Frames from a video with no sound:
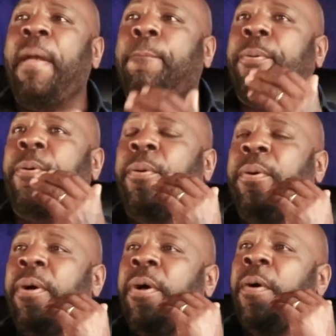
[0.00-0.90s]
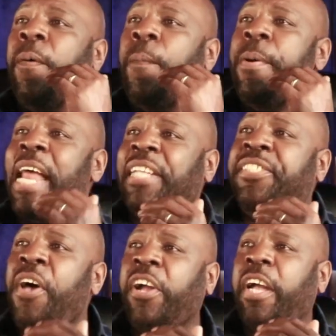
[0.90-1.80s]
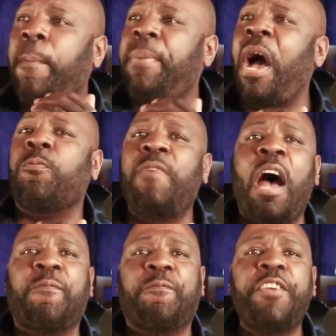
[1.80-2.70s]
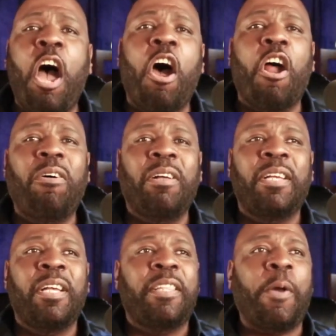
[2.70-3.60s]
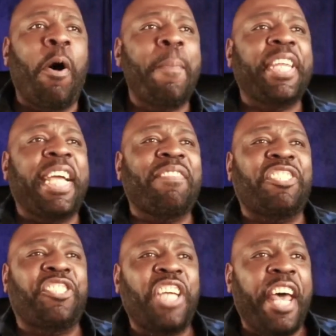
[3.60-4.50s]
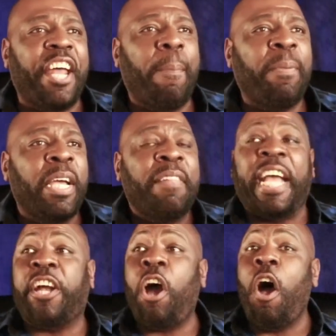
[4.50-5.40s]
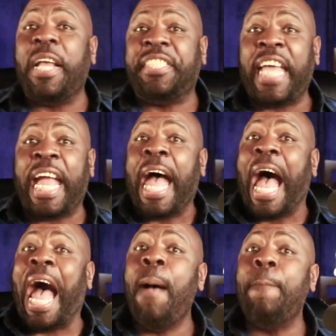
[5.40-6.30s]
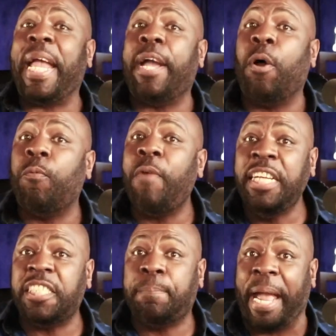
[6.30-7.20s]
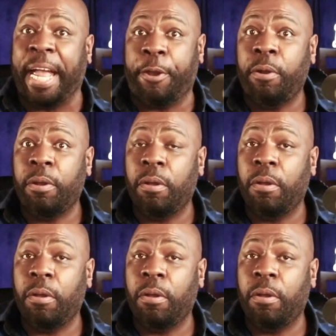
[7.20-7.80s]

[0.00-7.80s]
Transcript: people, when I talk about Ralph Yarl, they want me to either shut up, they call, they say, I'm being a race baiter.